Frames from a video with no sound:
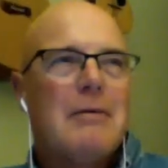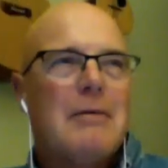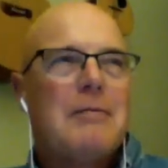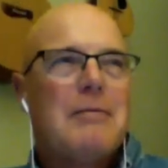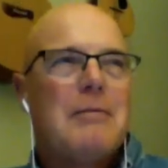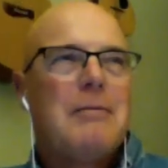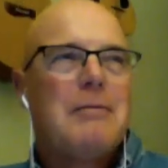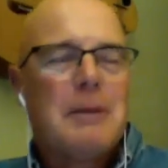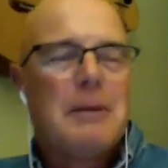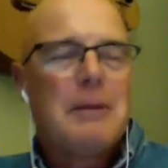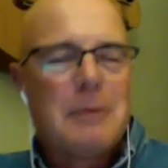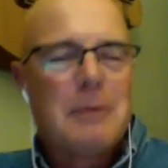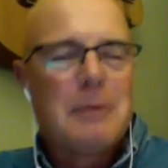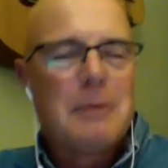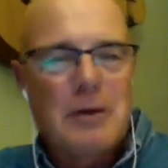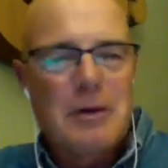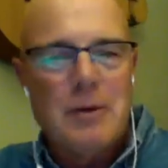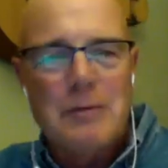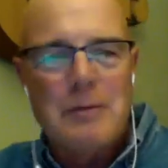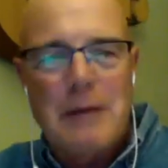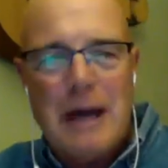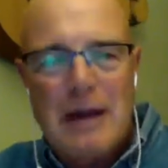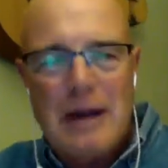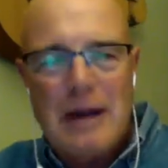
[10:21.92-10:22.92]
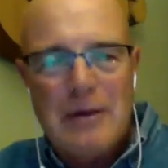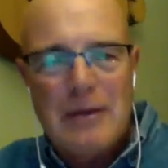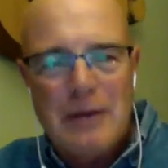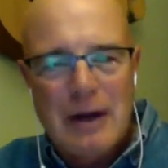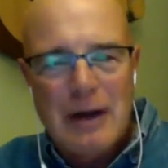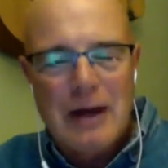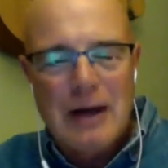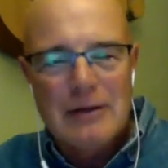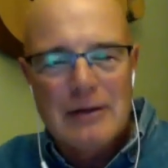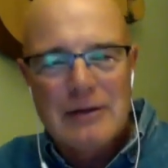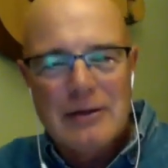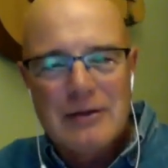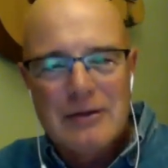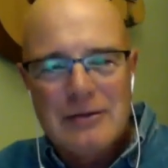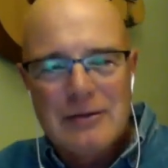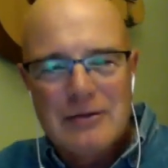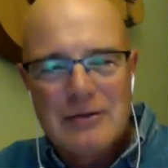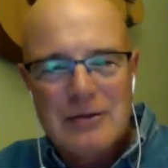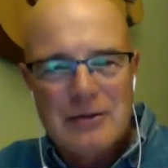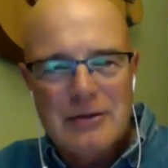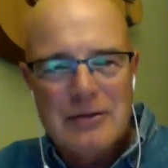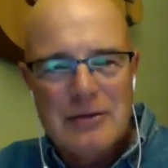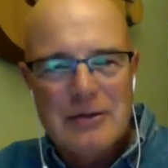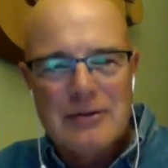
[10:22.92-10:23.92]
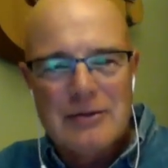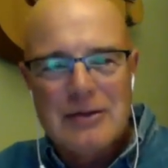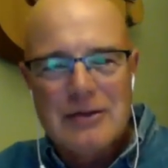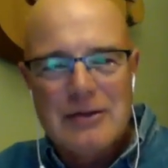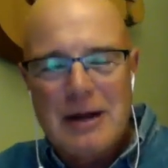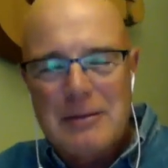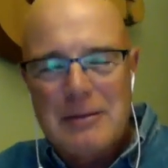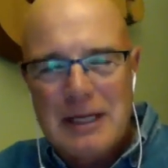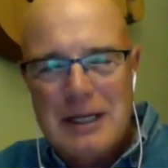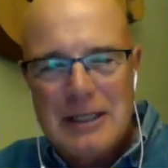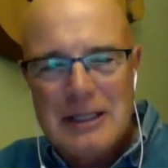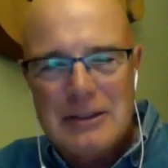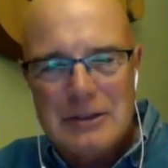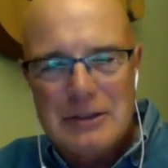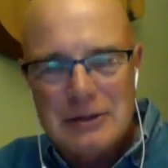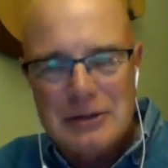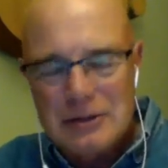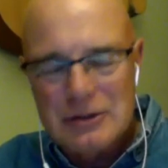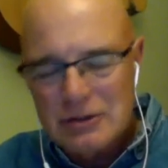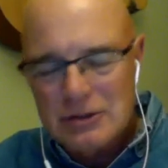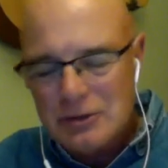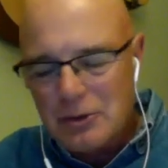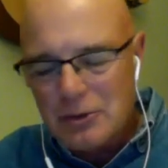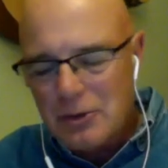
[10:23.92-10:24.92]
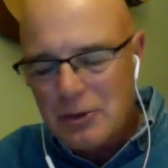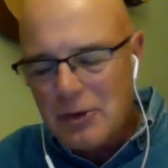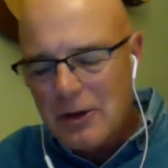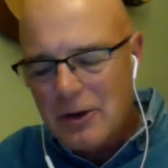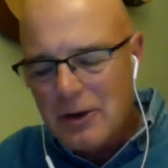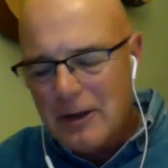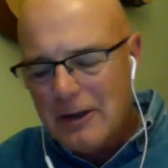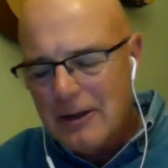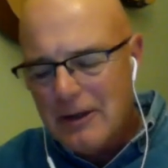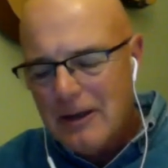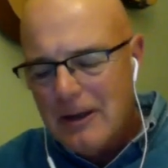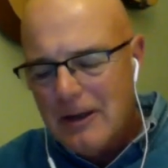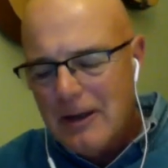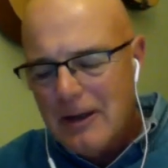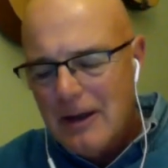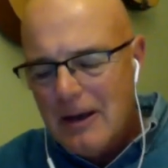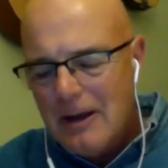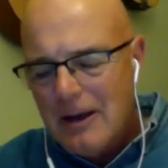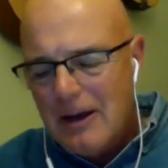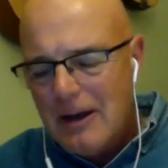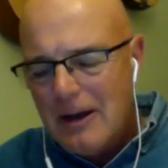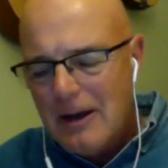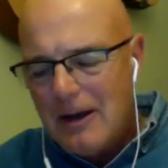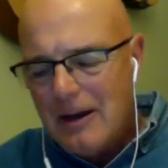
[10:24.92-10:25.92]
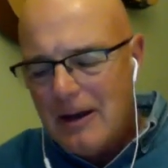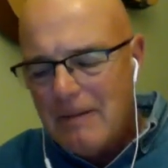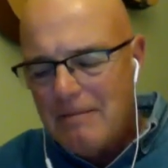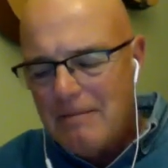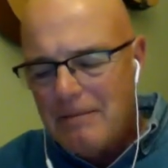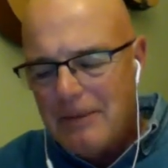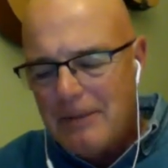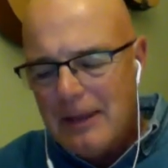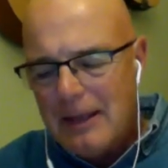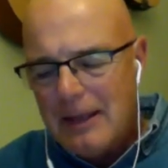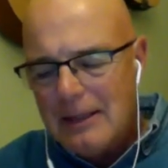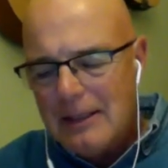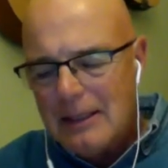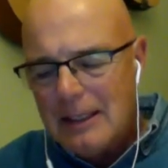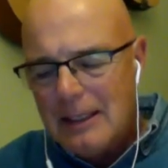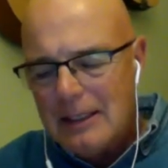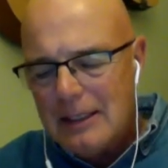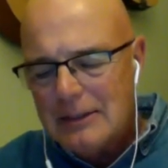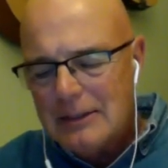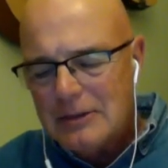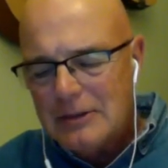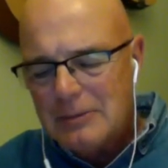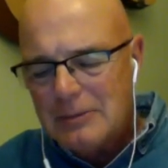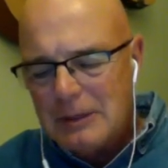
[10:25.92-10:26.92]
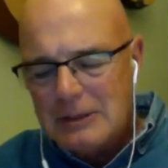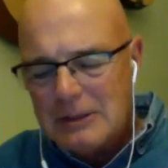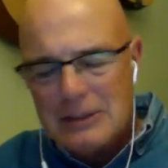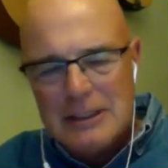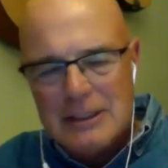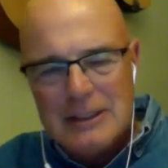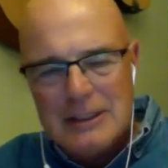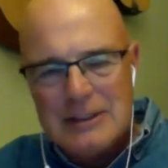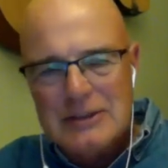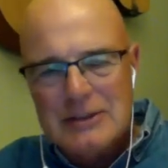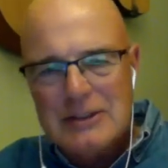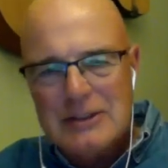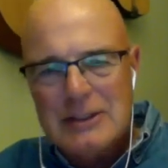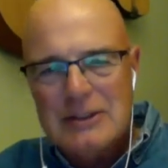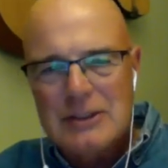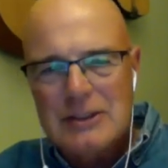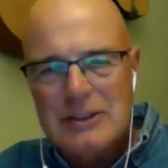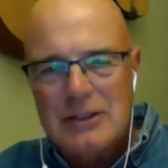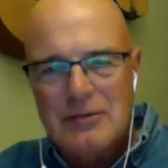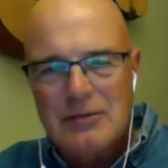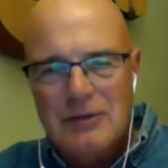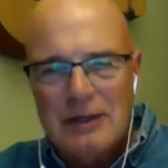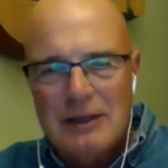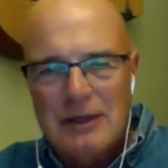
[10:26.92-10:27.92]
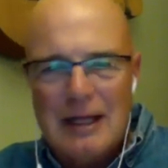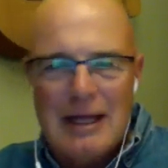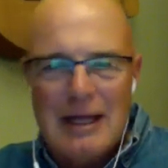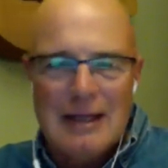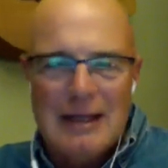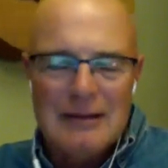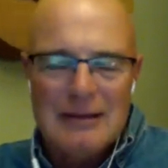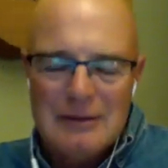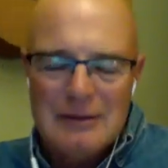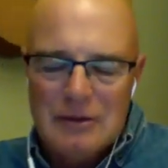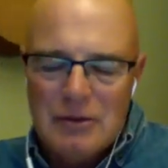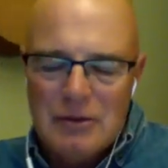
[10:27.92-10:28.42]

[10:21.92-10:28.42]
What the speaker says: biblical background to the domination story, and especially in the season of Lent.